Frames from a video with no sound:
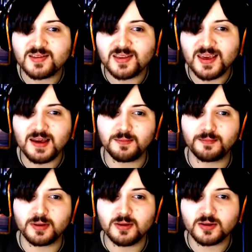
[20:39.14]
He and
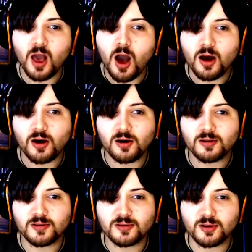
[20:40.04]
blood. Oh,
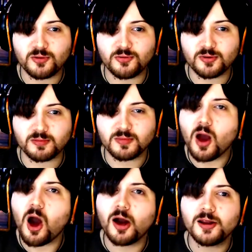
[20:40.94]
dolphin.
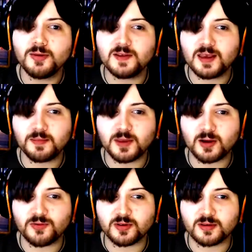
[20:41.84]
How do we tame
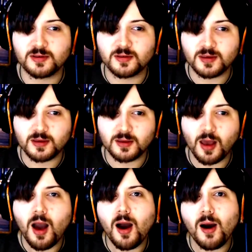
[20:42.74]

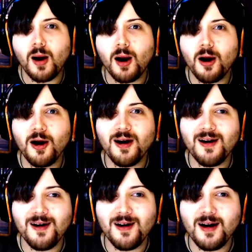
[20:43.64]
dolphins?
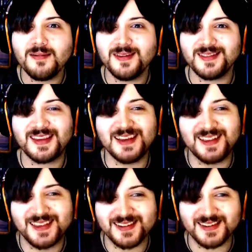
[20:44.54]
Oh, he's
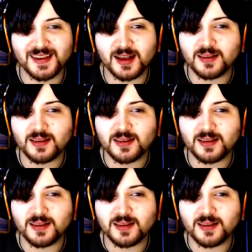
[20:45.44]
so nice.